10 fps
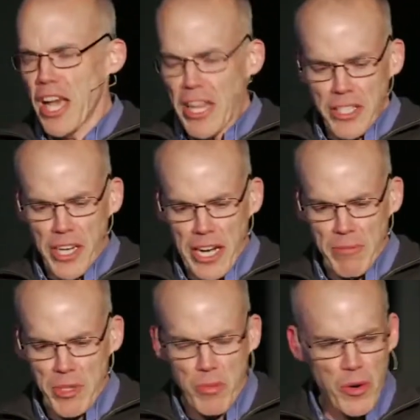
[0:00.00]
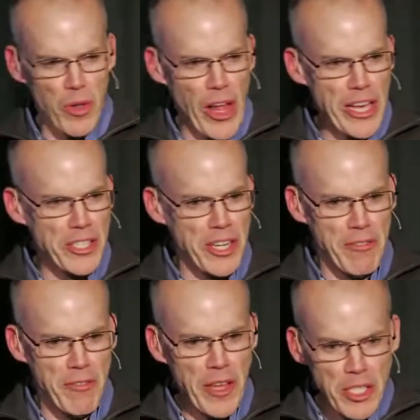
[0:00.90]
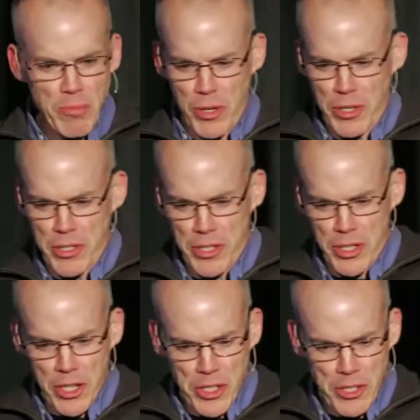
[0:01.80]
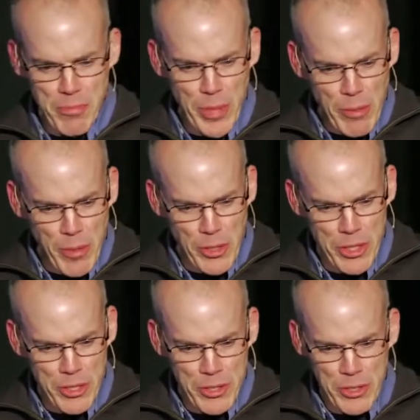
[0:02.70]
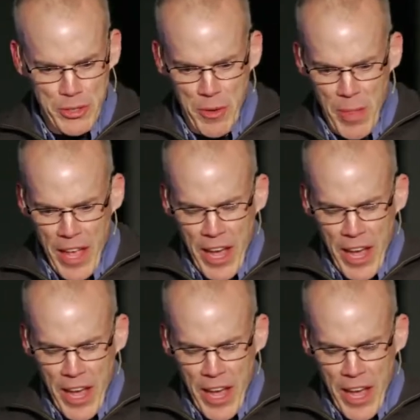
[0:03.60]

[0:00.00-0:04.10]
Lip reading: 10 times more likes on Facebook than Justin Bieber's, you know?